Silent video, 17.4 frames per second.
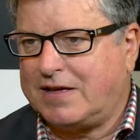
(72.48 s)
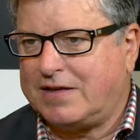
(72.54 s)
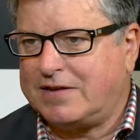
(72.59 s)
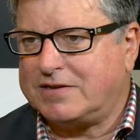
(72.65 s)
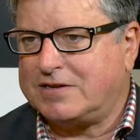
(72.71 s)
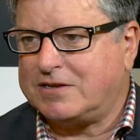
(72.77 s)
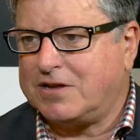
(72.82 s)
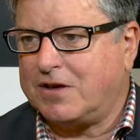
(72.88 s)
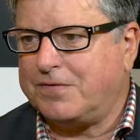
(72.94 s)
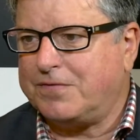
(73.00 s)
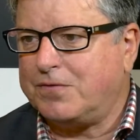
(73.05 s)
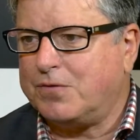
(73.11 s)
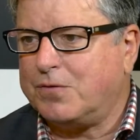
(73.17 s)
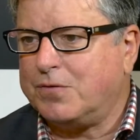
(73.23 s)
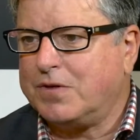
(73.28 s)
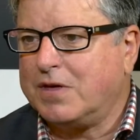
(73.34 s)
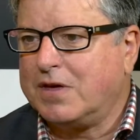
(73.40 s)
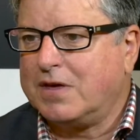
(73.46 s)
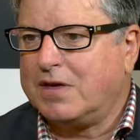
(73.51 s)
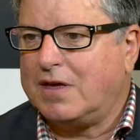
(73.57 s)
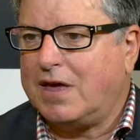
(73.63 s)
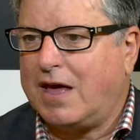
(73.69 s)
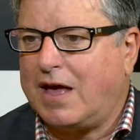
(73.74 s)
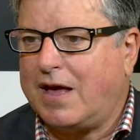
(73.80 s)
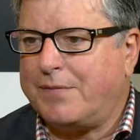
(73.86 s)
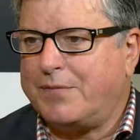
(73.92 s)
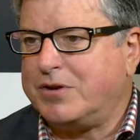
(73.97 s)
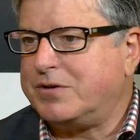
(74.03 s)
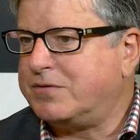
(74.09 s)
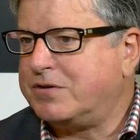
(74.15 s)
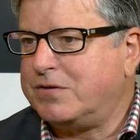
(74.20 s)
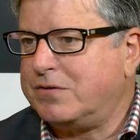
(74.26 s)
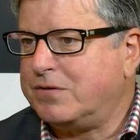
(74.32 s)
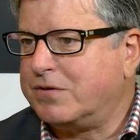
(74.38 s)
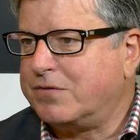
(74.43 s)
and so forth, but
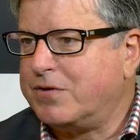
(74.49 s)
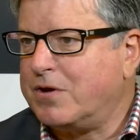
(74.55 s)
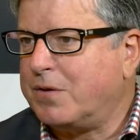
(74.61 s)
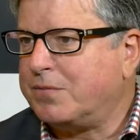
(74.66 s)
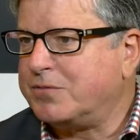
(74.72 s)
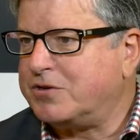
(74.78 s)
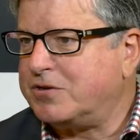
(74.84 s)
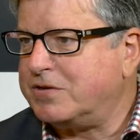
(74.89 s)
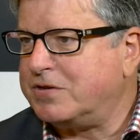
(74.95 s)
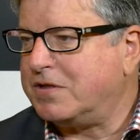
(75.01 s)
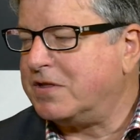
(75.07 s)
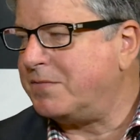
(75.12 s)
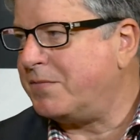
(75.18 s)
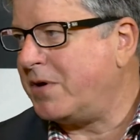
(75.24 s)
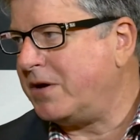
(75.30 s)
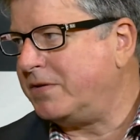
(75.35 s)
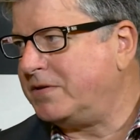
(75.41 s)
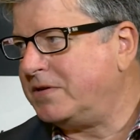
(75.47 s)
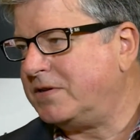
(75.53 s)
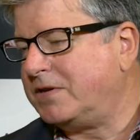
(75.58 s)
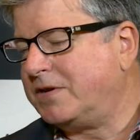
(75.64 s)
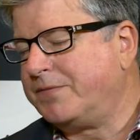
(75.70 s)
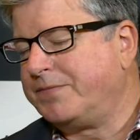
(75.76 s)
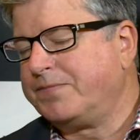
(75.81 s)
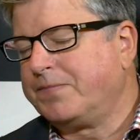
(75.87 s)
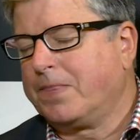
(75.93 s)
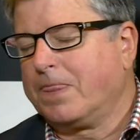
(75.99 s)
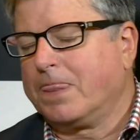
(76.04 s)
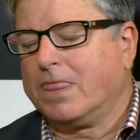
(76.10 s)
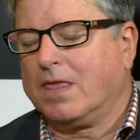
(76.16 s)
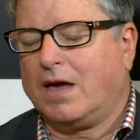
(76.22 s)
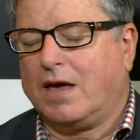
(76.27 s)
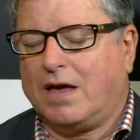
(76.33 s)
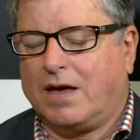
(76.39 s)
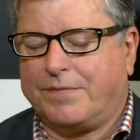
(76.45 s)
2–3 options at the most.
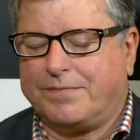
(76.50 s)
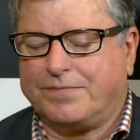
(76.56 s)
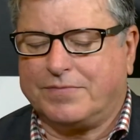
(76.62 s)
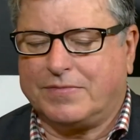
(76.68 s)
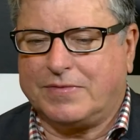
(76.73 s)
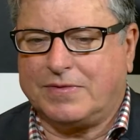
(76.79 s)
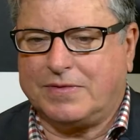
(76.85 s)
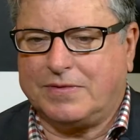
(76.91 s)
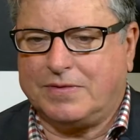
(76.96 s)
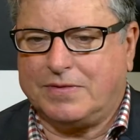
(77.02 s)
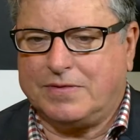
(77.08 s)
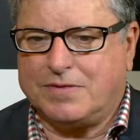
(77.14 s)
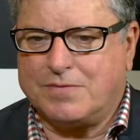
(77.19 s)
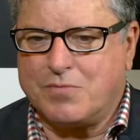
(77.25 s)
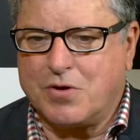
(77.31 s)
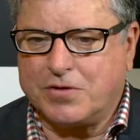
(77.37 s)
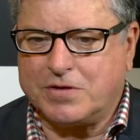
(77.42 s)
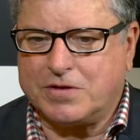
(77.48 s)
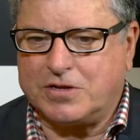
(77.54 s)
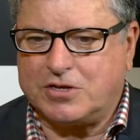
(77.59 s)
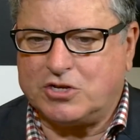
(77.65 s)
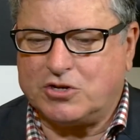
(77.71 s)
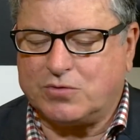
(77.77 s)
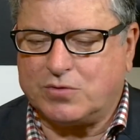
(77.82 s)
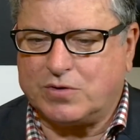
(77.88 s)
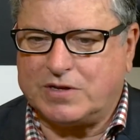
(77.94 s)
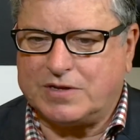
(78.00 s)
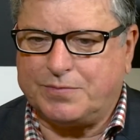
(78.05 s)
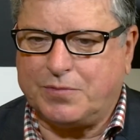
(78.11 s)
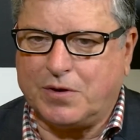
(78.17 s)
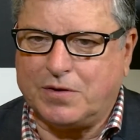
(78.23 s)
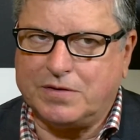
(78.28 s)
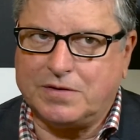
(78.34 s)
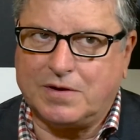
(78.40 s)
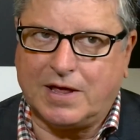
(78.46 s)
The modern insurance
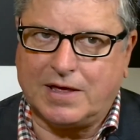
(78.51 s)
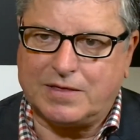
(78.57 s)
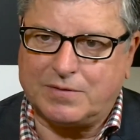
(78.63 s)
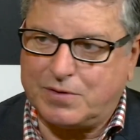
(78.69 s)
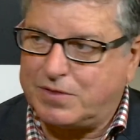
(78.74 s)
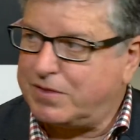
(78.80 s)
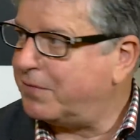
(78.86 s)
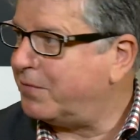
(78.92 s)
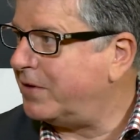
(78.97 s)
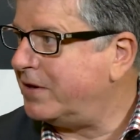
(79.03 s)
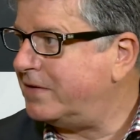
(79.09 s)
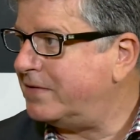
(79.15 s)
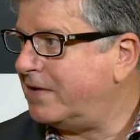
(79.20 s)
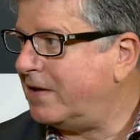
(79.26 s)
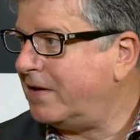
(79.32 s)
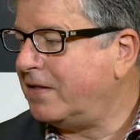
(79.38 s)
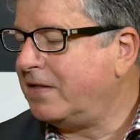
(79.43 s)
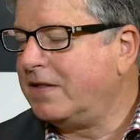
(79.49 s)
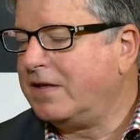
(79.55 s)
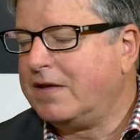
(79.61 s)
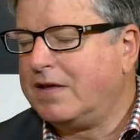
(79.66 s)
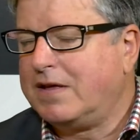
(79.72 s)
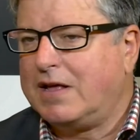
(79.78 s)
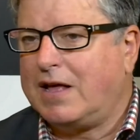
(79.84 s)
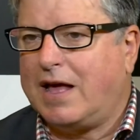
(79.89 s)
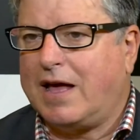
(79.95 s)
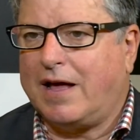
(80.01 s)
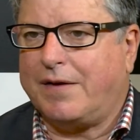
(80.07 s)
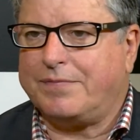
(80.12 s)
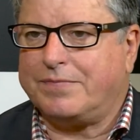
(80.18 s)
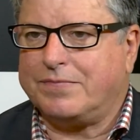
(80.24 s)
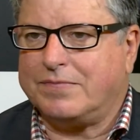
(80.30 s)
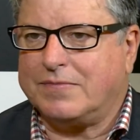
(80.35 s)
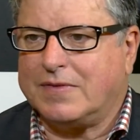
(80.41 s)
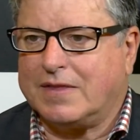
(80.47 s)
bond, like the one that we sell,
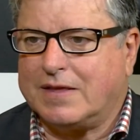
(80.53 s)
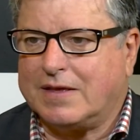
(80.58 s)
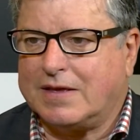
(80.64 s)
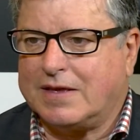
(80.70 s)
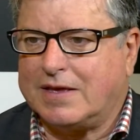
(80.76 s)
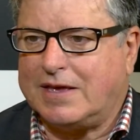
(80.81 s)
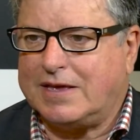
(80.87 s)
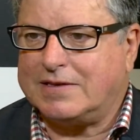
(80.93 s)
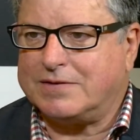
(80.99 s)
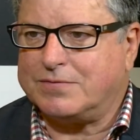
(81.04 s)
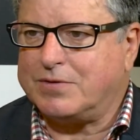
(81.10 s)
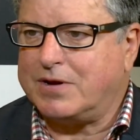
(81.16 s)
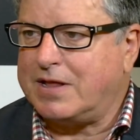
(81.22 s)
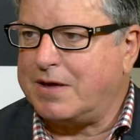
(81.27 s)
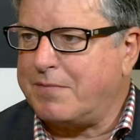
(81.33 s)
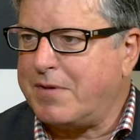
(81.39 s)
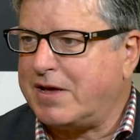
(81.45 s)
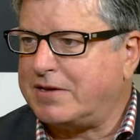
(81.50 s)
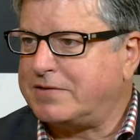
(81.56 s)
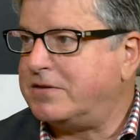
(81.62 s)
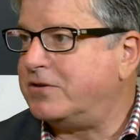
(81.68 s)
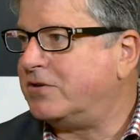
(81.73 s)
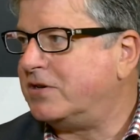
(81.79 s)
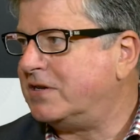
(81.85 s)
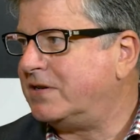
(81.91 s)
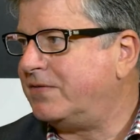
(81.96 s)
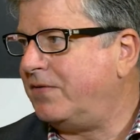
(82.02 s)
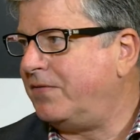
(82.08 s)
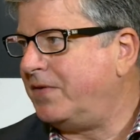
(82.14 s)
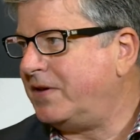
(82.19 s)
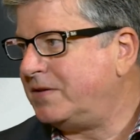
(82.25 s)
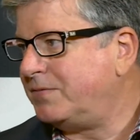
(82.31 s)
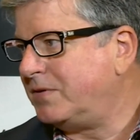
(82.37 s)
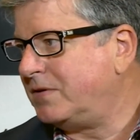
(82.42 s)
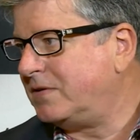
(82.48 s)
is really a master trust of
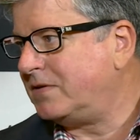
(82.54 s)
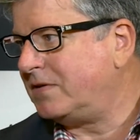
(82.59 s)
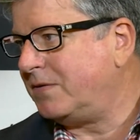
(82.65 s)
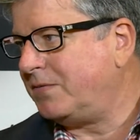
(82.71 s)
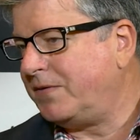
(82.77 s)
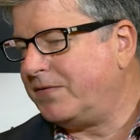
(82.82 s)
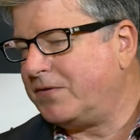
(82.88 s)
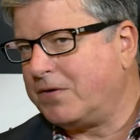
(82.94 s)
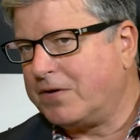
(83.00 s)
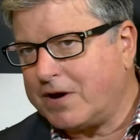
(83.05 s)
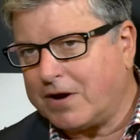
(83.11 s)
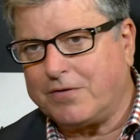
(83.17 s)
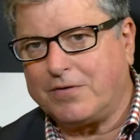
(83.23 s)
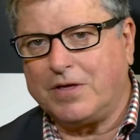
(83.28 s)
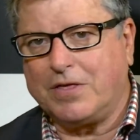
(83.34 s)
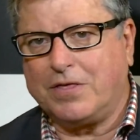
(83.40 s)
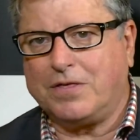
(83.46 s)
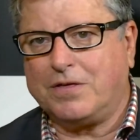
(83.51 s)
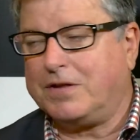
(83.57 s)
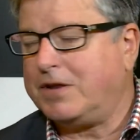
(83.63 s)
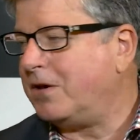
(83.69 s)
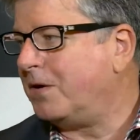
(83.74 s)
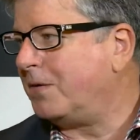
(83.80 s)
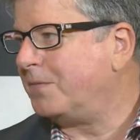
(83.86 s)
investments, so we've got currently 30